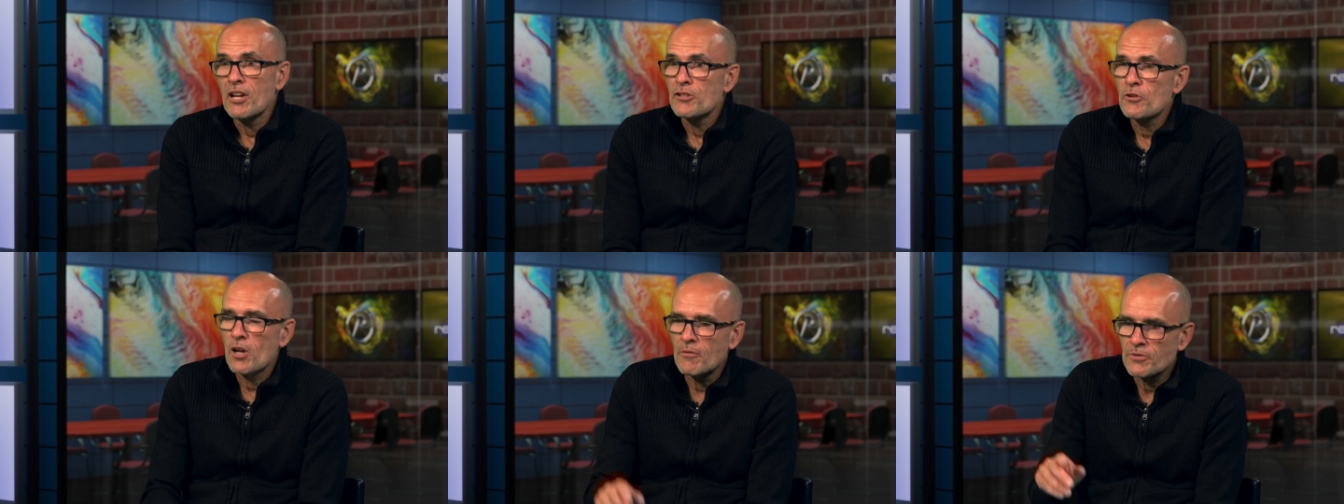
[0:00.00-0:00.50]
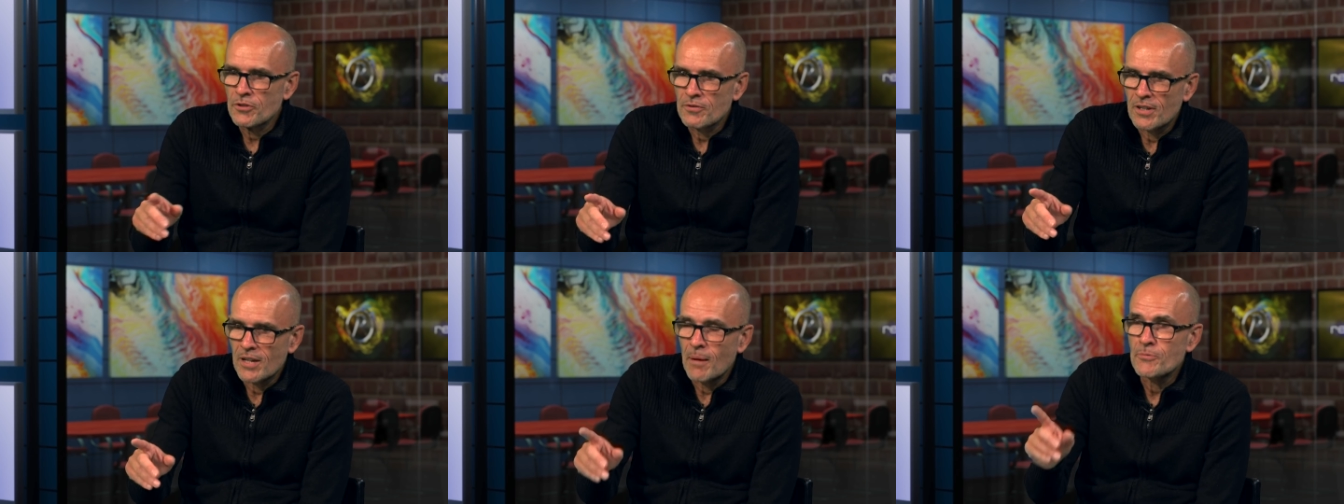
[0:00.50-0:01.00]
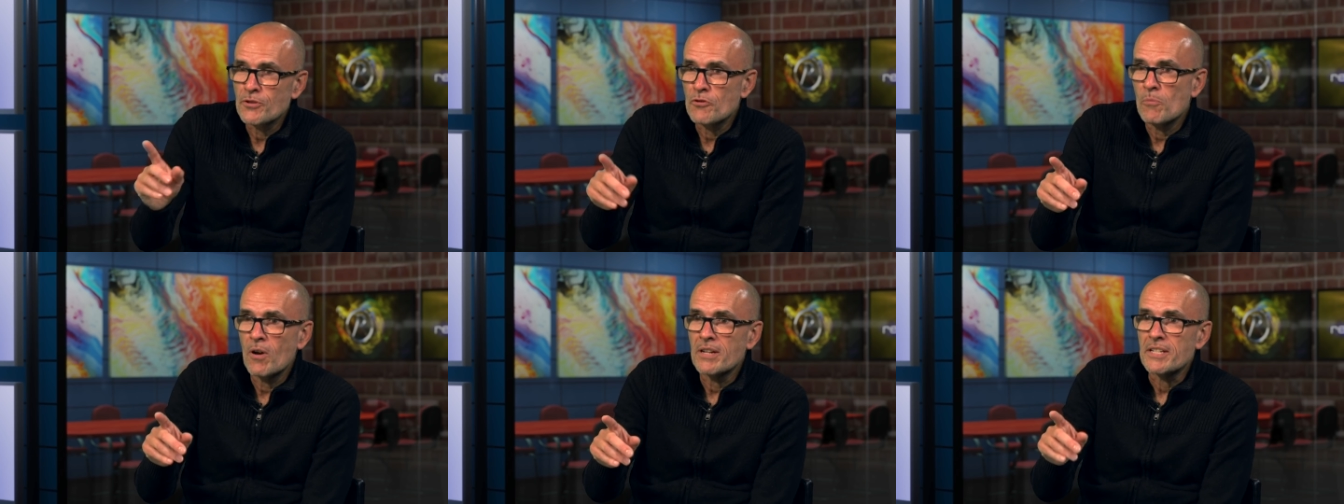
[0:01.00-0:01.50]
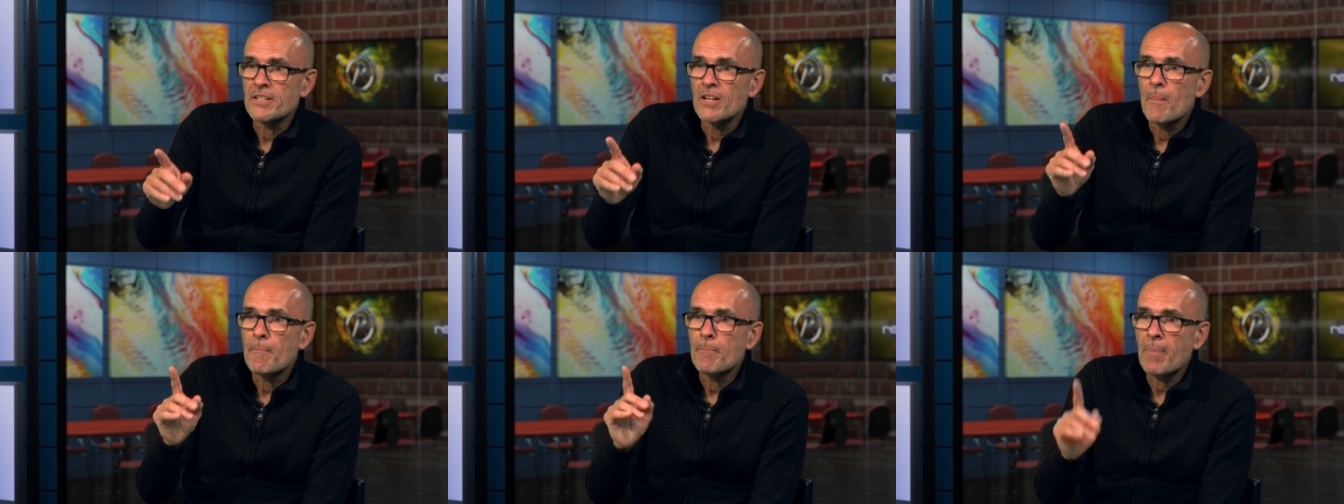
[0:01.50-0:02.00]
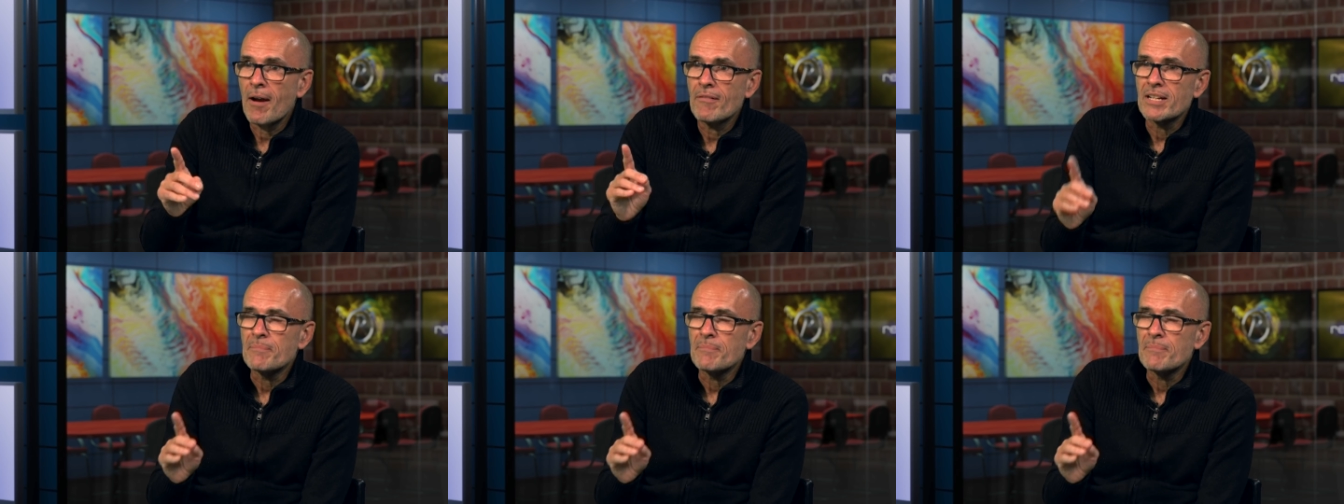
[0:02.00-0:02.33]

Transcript: Do you know, I'm just, I'm just reminded, apparently